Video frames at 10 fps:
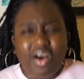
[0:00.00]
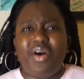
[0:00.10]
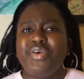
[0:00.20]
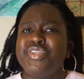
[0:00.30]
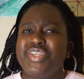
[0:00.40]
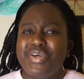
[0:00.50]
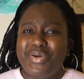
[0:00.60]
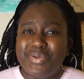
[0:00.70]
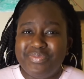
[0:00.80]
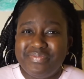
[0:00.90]

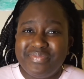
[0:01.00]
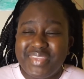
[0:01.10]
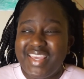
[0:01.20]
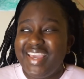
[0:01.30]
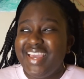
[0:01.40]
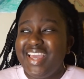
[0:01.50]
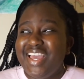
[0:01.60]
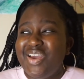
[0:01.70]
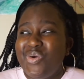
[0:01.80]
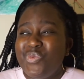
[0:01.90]
Also,
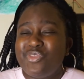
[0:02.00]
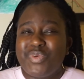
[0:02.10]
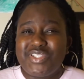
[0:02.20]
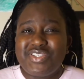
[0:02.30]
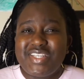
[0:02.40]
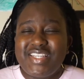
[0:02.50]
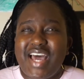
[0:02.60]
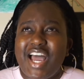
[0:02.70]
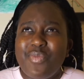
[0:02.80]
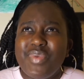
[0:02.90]
with Bridgerton,
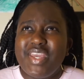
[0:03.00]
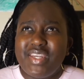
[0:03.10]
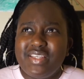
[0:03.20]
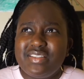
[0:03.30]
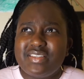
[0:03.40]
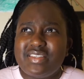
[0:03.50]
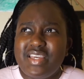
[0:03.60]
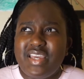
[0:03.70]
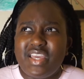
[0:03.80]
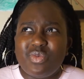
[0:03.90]
I'm beginning to
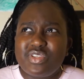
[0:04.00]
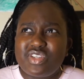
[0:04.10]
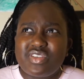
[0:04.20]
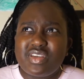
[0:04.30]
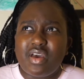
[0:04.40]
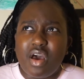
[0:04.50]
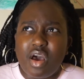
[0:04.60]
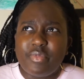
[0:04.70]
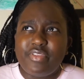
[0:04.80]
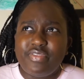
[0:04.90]
see it was just a
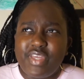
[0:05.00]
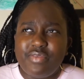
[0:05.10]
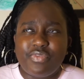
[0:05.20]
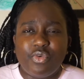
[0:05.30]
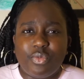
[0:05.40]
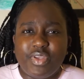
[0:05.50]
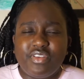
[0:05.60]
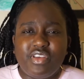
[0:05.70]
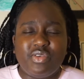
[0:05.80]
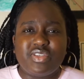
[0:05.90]
common theme for women
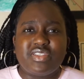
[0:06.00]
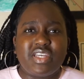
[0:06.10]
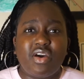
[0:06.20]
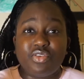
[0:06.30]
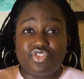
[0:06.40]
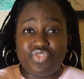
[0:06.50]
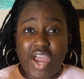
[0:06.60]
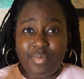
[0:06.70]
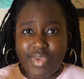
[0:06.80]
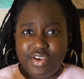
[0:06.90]
to use this thing called
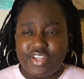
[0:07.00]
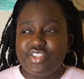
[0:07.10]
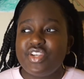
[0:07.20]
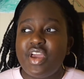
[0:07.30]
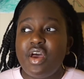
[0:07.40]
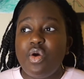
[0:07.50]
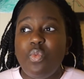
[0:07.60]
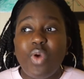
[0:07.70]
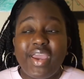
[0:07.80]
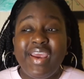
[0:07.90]
trap marriage,
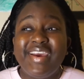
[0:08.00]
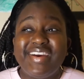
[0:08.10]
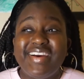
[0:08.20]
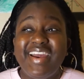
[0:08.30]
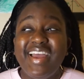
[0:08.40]
where